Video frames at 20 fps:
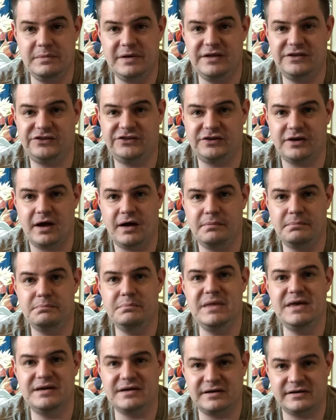meets a
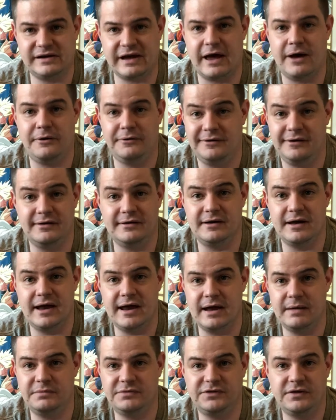meek accountant
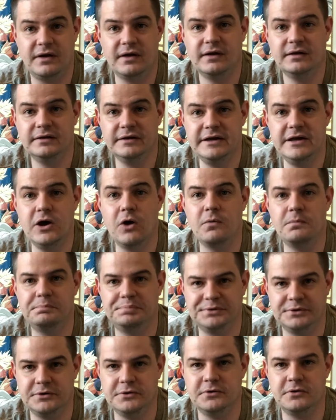named Leo
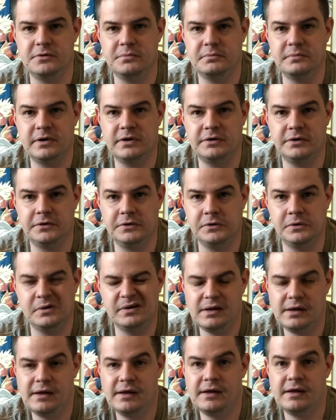Bloom, who,